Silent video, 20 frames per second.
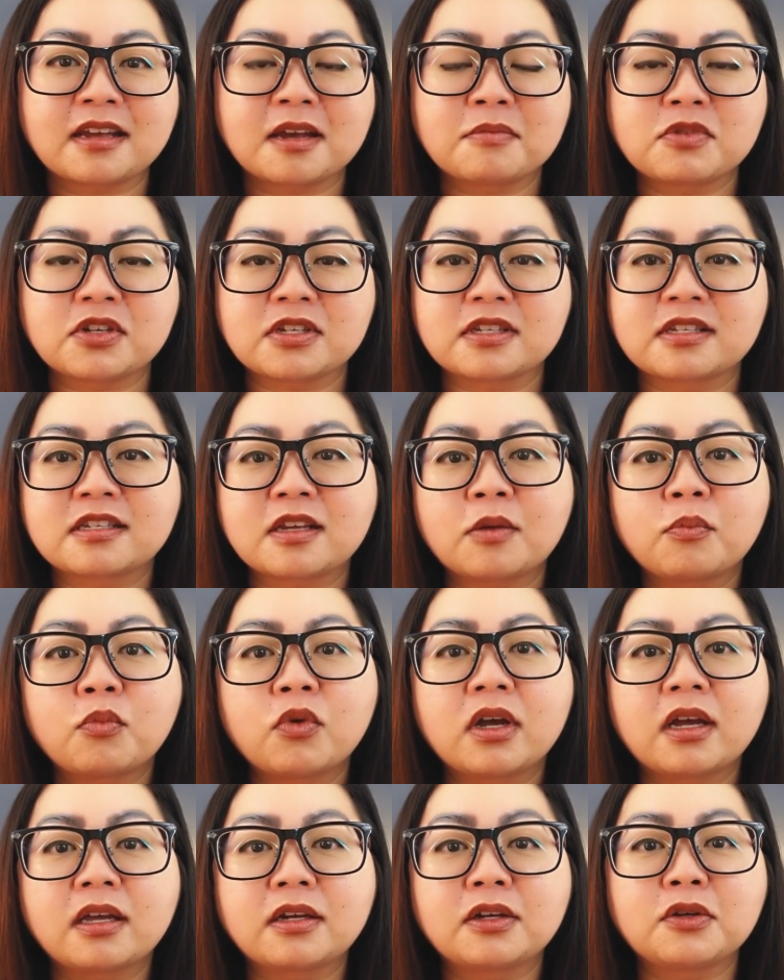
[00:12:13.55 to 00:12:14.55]
I'm just
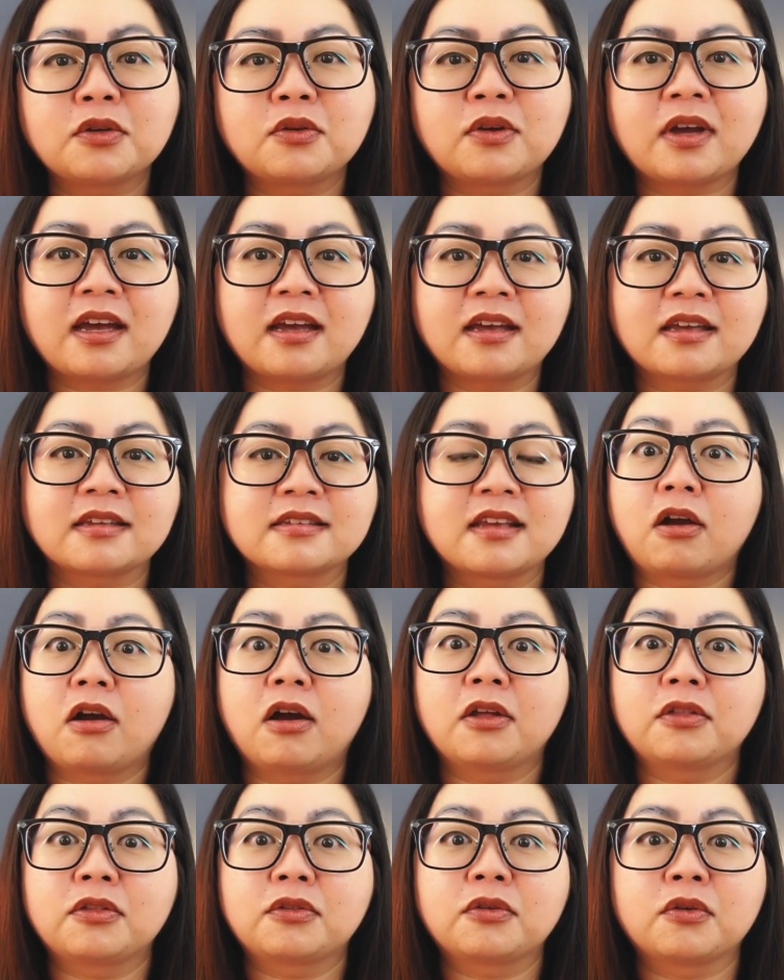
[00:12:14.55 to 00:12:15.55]
someone who has
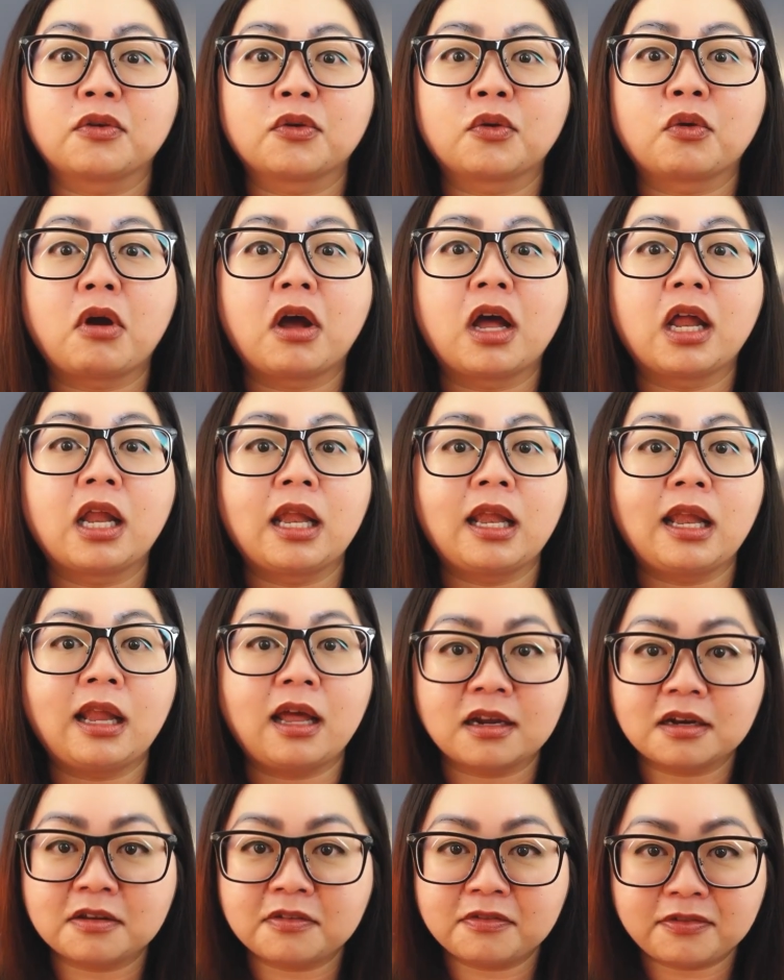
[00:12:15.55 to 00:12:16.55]
gone through a
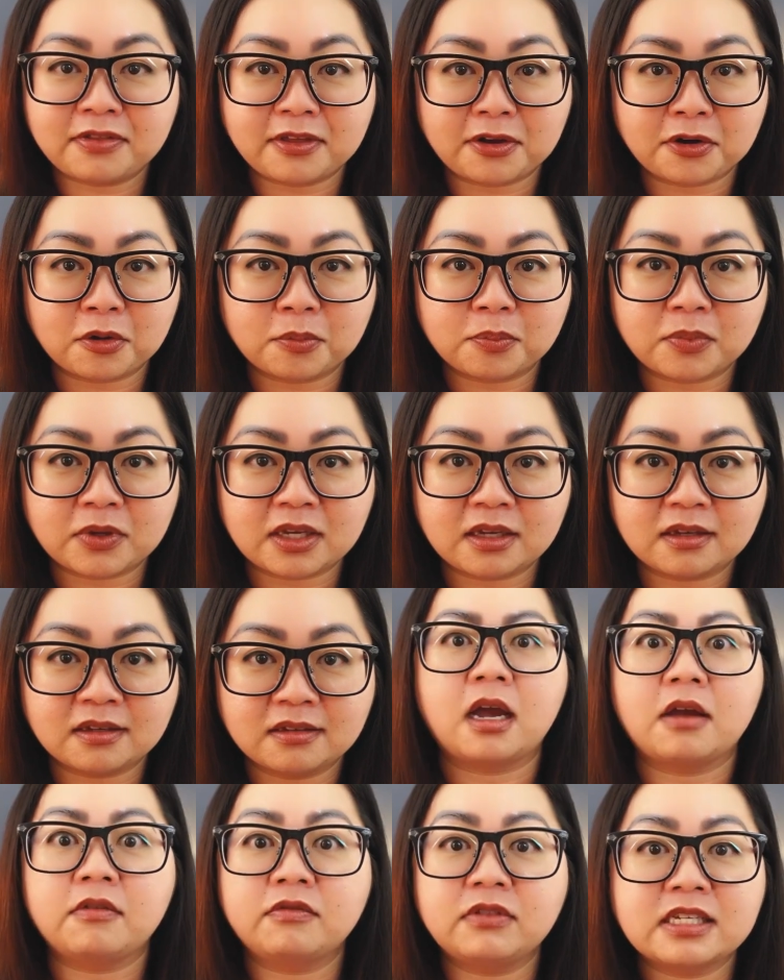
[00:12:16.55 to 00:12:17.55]
lot of therapy.
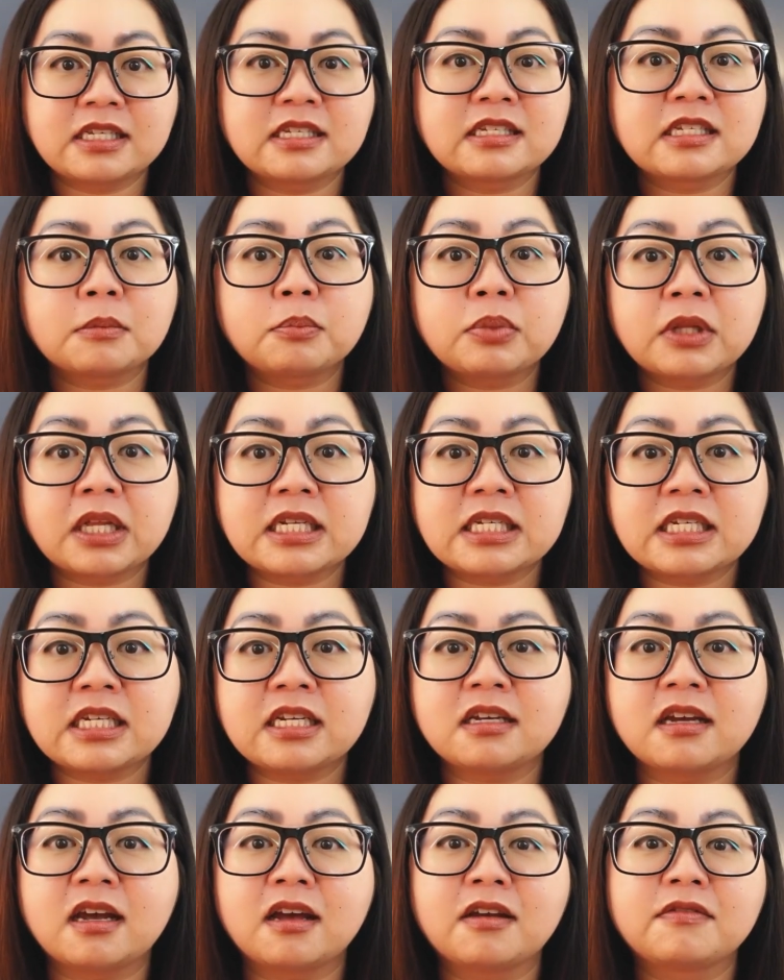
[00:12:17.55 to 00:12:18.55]
I've listened to
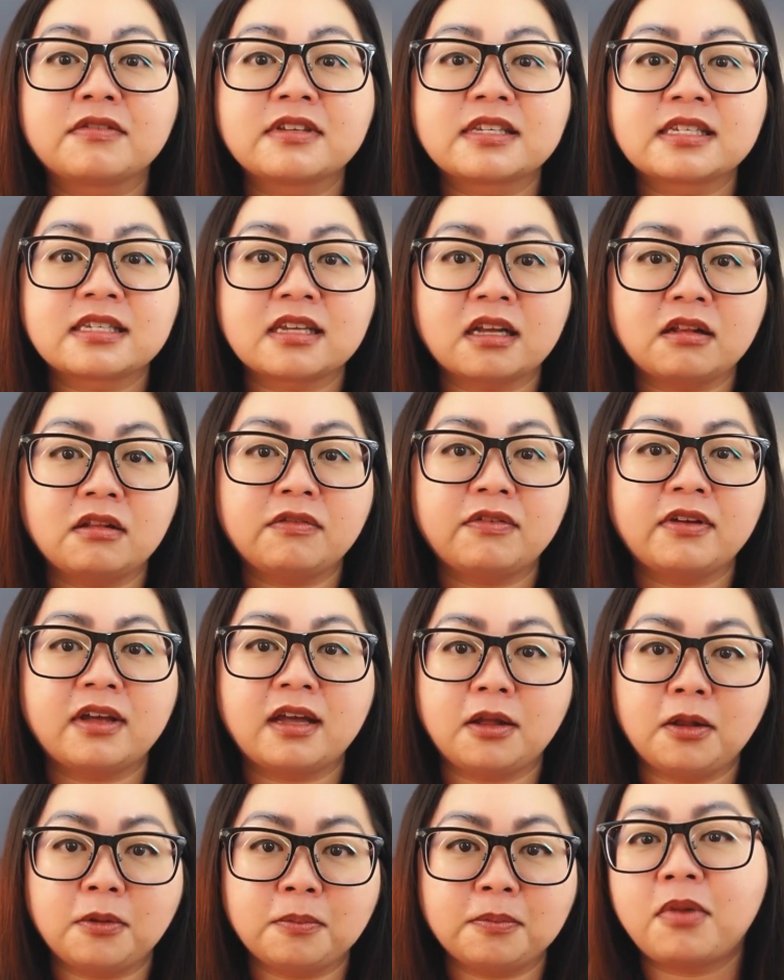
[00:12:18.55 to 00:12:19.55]
plenty of
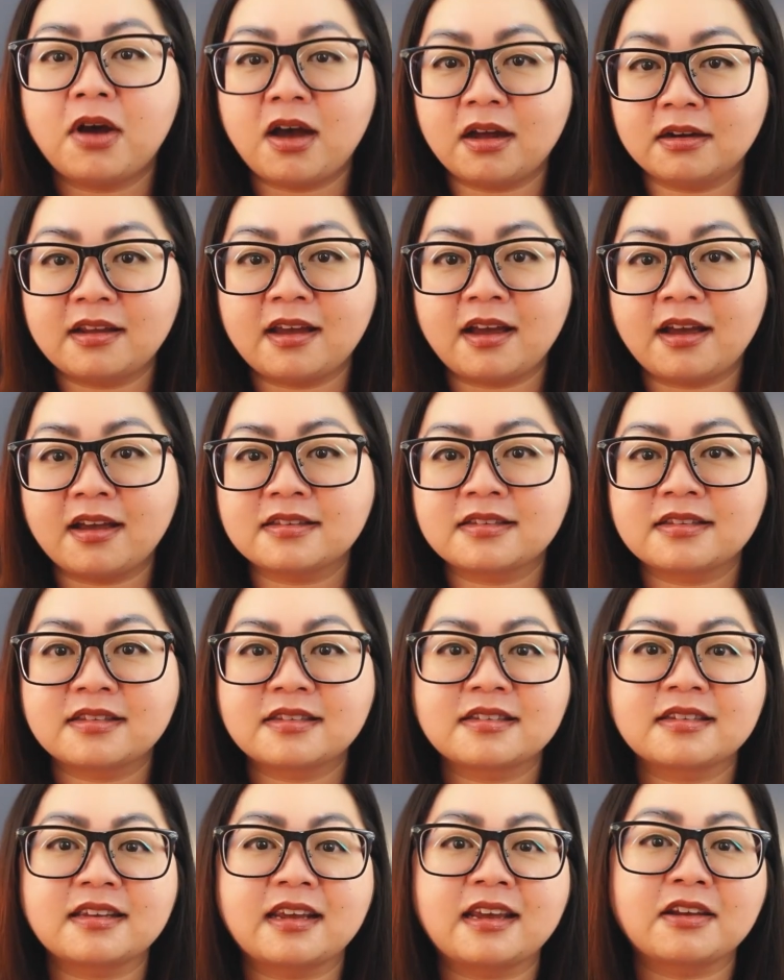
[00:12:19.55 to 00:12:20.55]
self-help
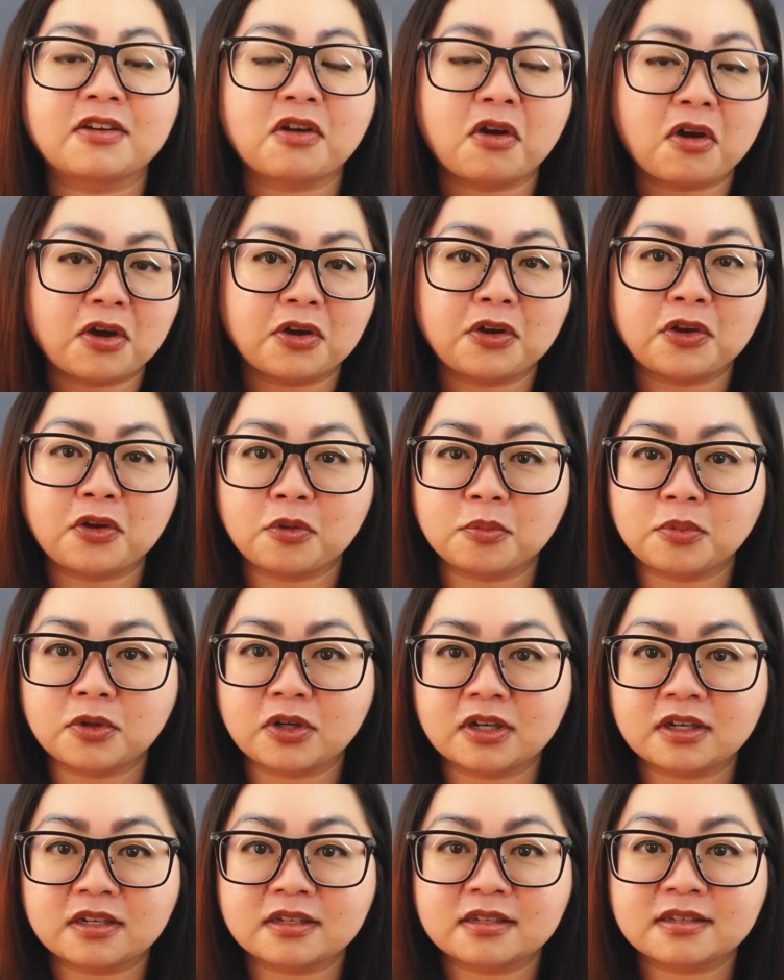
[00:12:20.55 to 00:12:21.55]
podcasts and
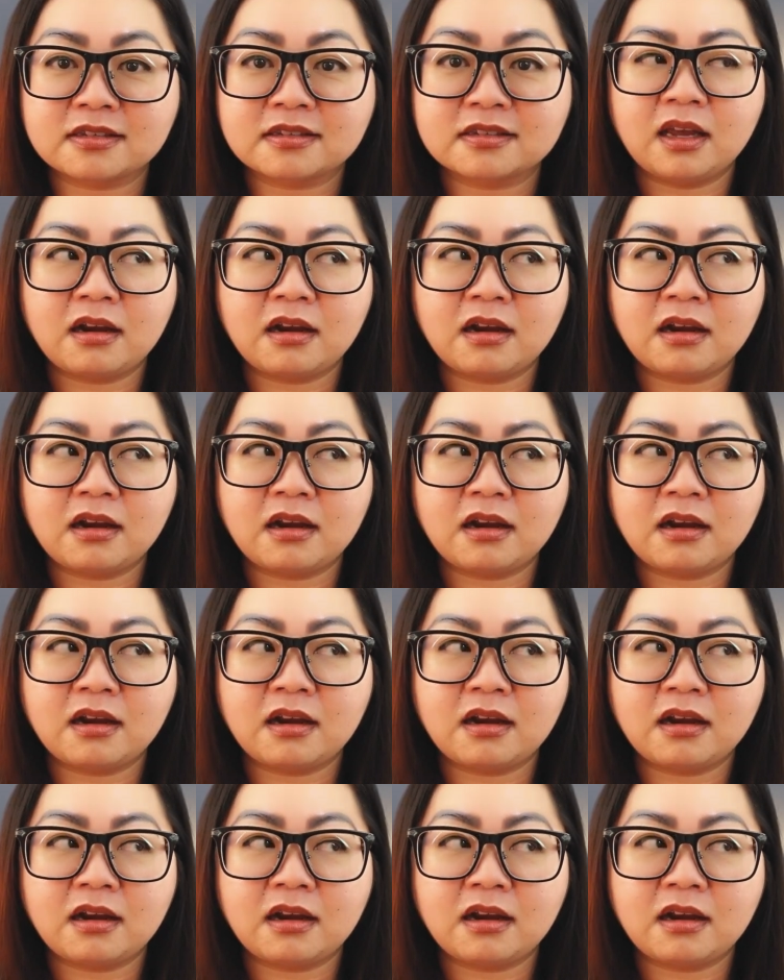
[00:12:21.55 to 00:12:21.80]
audiobooks.